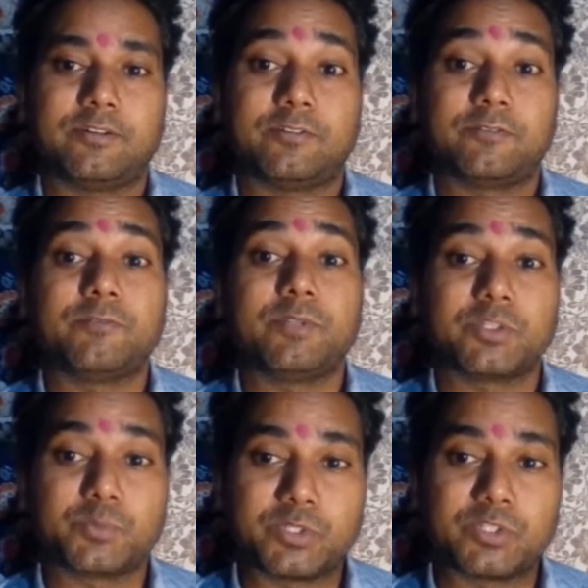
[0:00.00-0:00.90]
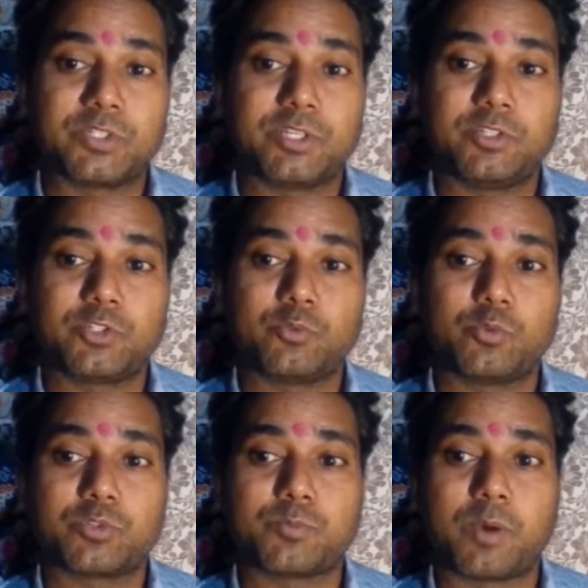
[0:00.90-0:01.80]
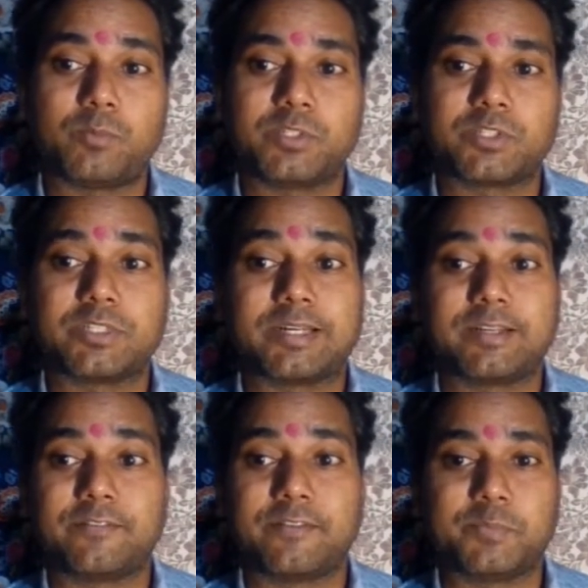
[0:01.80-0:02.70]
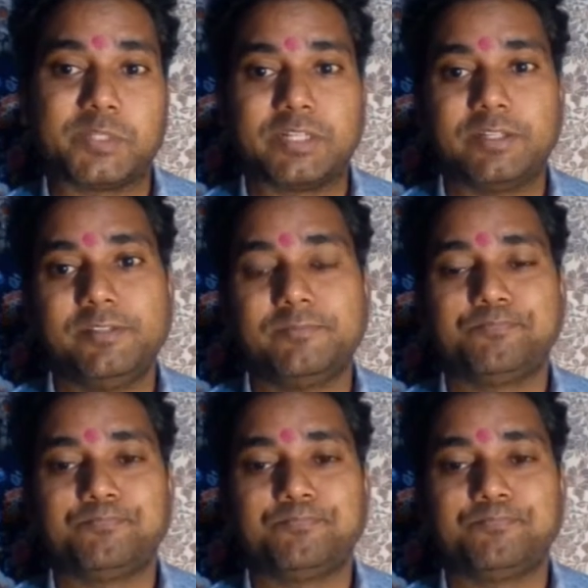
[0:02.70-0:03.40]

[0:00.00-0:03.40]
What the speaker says: of this presentation was published in 1959.